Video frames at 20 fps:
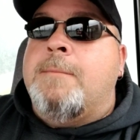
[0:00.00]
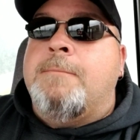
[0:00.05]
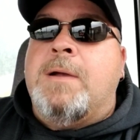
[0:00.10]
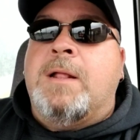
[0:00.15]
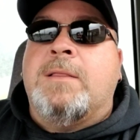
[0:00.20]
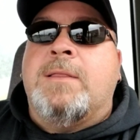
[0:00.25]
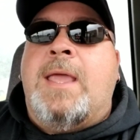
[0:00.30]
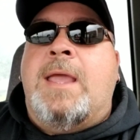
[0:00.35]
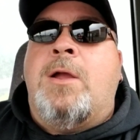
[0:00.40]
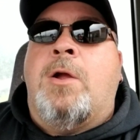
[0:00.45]

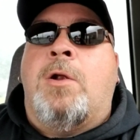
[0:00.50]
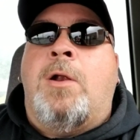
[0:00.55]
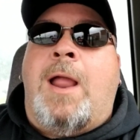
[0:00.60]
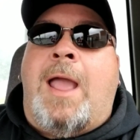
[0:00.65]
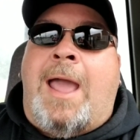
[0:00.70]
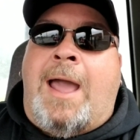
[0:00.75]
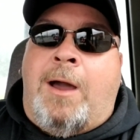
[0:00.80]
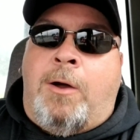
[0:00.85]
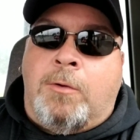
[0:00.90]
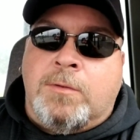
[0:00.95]
But they are
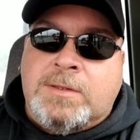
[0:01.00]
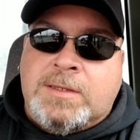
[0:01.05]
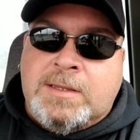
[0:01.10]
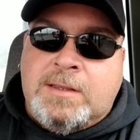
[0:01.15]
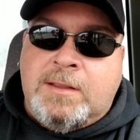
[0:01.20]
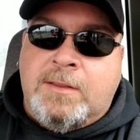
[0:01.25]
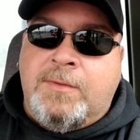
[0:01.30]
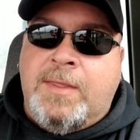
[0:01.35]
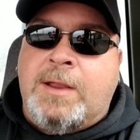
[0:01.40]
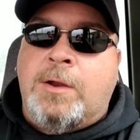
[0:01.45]
out.
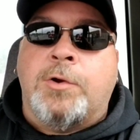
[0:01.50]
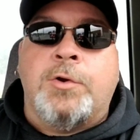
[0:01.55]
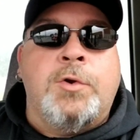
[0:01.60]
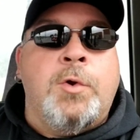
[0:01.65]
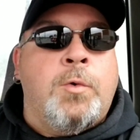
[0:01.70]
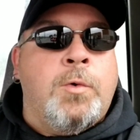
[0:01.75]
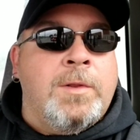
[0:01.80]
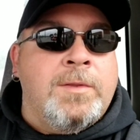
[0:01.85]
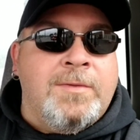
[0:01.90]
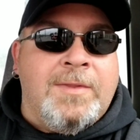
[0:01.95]
They are
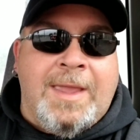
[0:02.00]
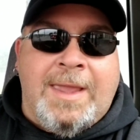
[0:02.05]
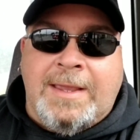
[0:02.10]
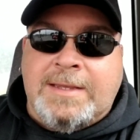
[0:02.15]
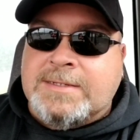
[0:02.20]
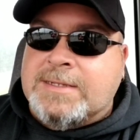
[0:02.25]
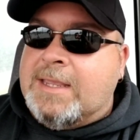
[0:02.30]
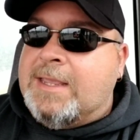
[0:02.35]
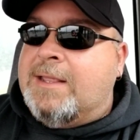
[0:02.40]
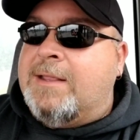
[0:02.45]
doing
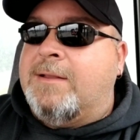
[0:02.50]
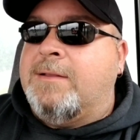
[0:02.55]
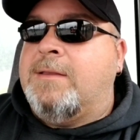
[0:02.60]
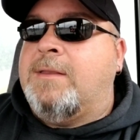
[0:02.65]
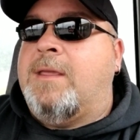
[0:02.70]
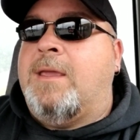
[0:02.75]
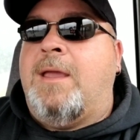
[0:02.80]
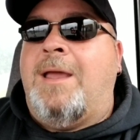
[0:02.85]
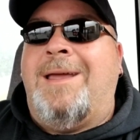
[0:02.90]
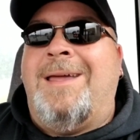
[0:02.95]
things.
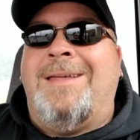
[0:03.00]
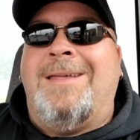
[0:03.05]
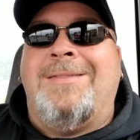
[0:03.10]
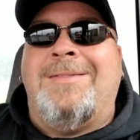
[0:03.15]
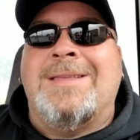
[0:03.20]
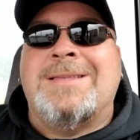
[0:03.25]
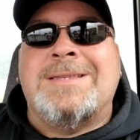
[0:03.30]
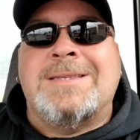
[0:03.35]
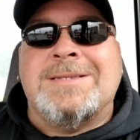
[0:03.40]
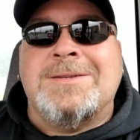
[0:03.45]
And
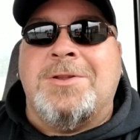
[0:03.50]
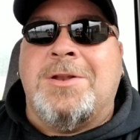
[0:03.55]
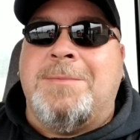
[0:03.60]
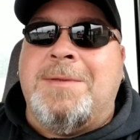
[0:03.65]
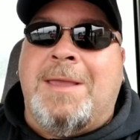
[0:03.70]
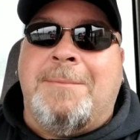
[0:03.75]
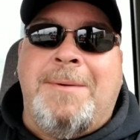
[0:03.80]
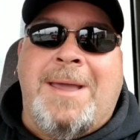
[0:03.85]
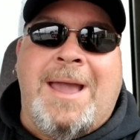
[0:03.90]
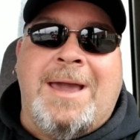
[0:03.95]
this is going to
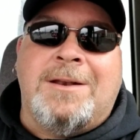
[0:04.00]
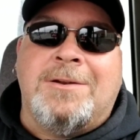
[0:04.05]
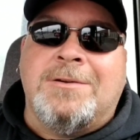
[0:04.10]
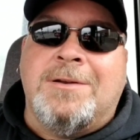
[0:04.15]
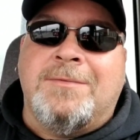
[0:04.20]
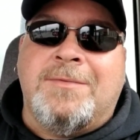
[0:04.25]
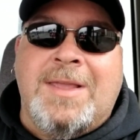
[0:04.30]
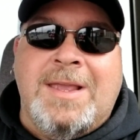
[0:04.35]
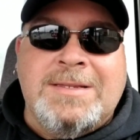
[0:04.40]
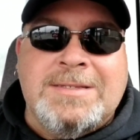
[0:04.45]
be a
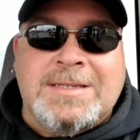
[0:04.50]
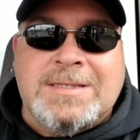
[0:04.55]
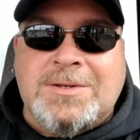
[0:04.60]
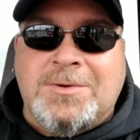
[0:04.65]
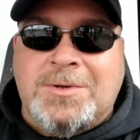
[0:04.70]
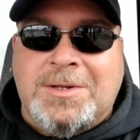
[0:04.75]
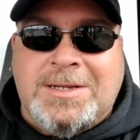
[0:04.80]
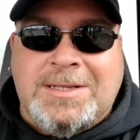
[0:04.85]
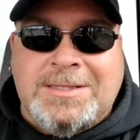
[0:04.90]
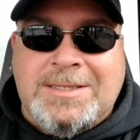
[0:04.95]
pattern of things that's
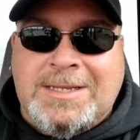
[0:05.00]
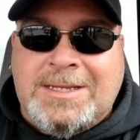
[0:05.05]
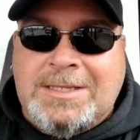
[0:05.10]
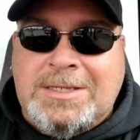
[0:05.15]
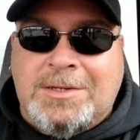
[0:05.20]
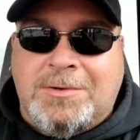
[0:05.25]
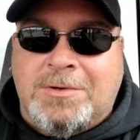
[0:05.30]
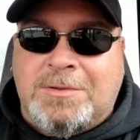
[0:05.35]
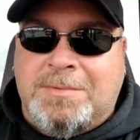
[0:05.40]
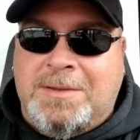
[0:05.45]
going to
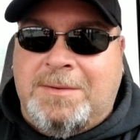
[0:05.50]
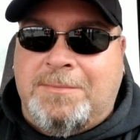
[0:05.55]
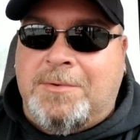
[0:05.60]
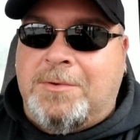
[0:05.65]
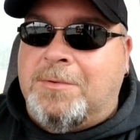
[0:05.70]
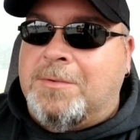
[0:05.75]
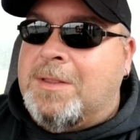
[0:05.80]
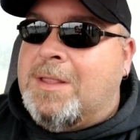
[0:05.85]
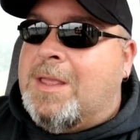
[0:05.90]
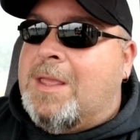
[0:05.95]
continue with
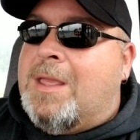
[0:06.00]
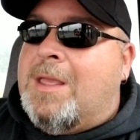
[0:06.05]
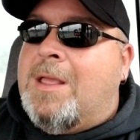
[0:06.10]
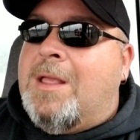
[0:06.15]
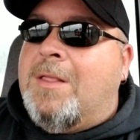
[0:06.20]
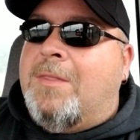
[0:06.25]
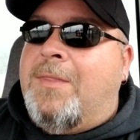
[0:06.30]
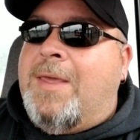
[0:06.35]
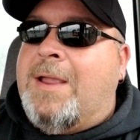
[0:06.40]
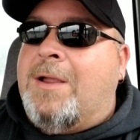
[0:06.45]
people.
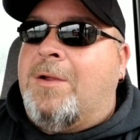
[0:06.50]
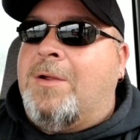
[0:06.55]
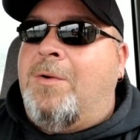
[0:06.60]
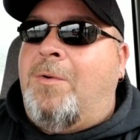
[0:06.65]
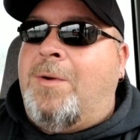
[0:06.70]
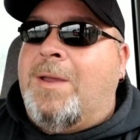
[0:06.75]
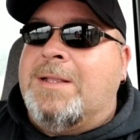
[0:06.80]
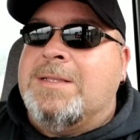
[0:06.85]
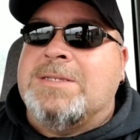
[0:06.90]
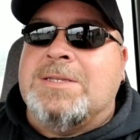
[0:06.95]
They are
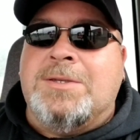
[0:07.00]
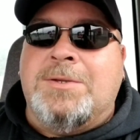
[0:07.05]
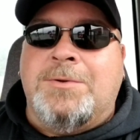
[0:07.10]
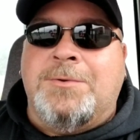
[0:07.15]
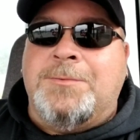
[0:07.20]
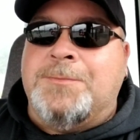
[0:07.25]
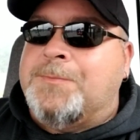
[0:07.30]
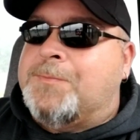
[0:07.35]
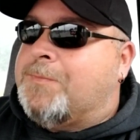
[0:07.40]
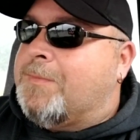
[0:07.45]
going
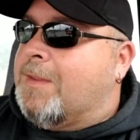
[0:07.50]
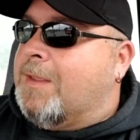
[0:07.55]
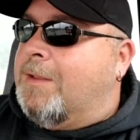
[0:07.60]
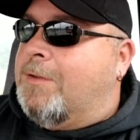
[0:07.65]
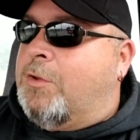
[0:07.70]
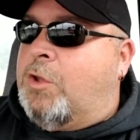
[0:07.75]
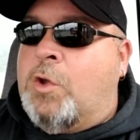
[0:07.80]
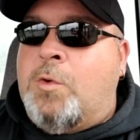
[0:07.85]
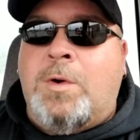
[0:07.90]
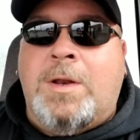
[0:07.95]
to
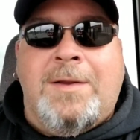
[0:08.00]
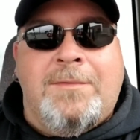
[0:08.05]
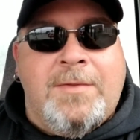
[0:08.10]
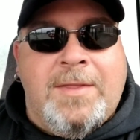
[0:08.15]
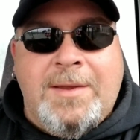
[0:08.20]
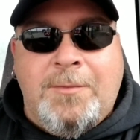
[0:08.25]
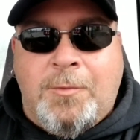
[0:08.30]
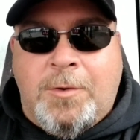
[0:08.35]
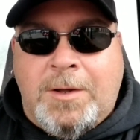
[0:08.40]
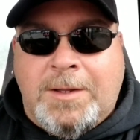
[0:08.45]
do whatever
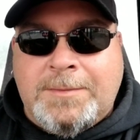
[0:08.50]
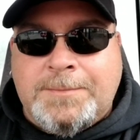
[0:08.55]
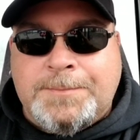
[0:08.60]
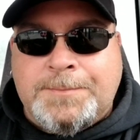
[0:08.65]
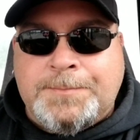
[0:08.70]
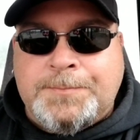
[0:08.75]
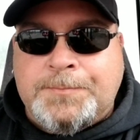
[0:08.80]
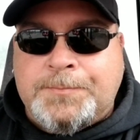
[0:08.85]
they want.